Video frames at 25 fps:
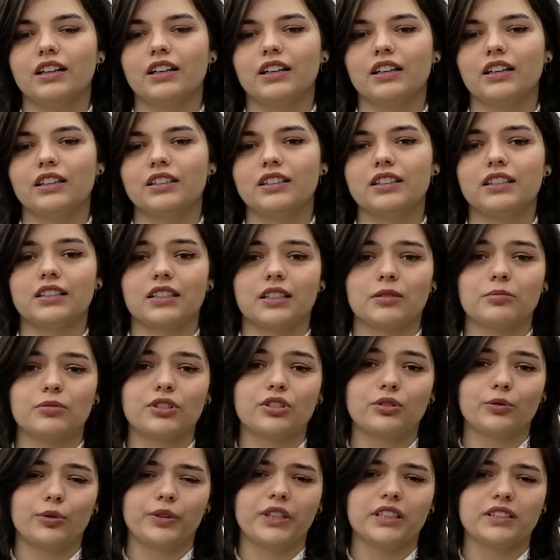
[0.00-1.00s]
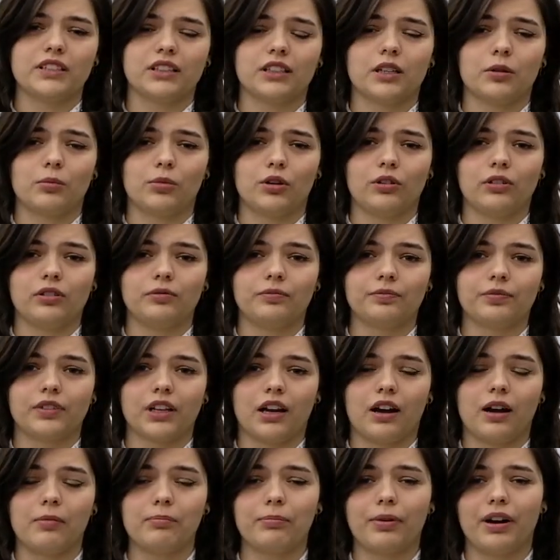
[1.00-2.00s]
It seems reasonable,
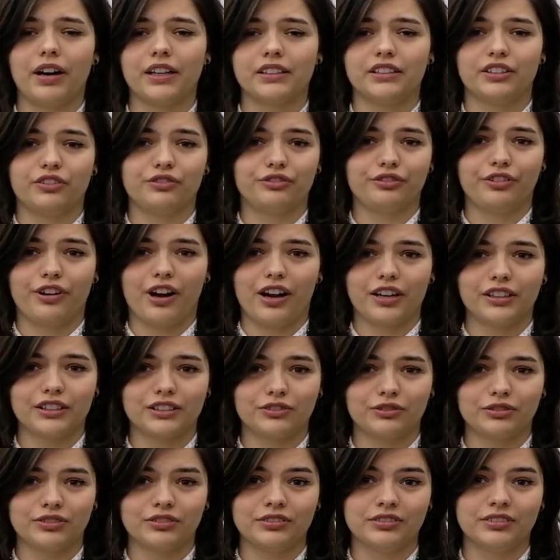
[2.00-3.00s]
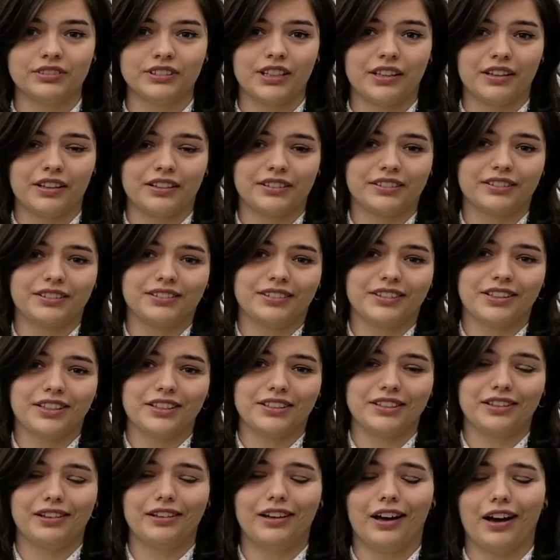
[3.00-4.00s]
apart the fact that
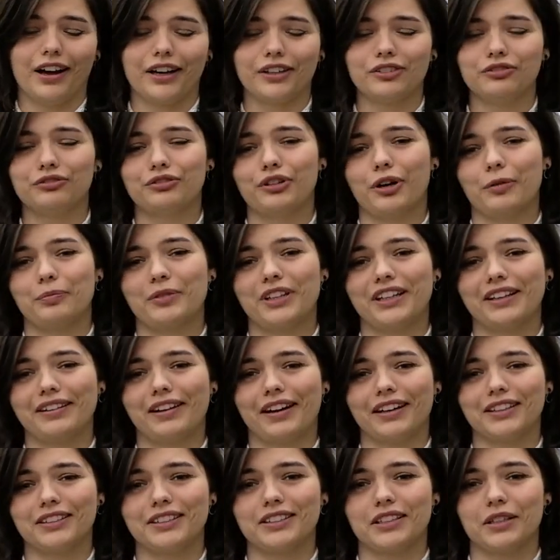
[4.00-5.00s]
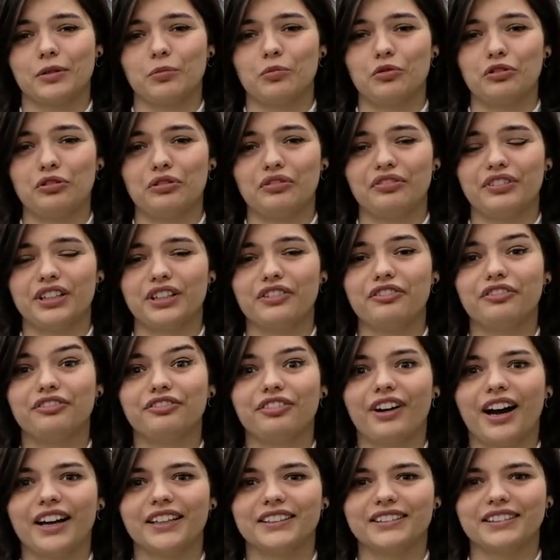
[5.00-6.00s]
it's a line from the classic movie
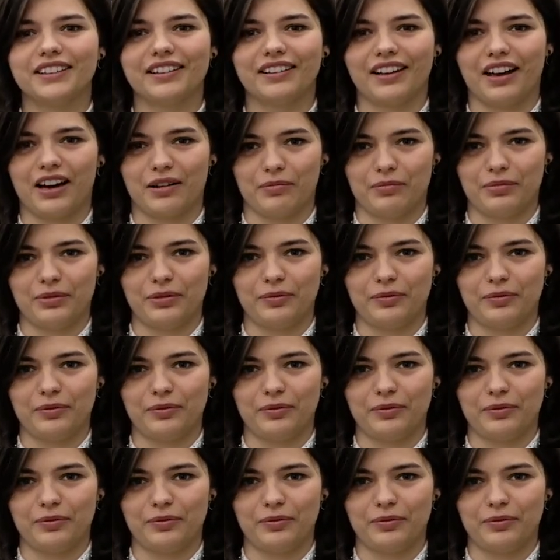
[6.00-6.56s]
Fight Club.